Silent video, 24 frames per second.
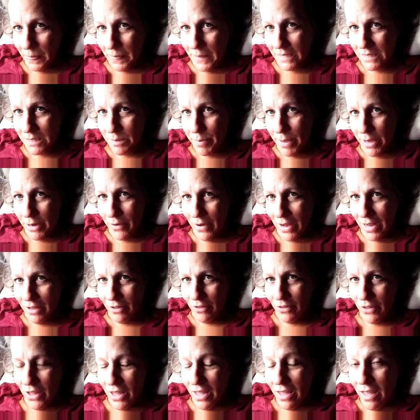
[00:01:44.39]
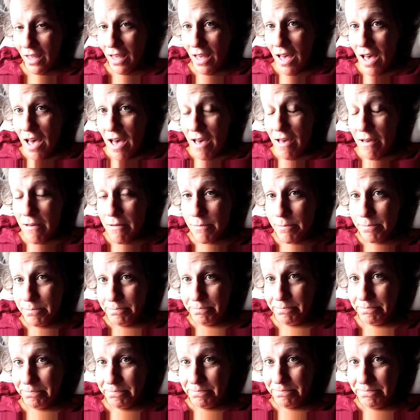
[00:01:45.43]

That's a better angle. Van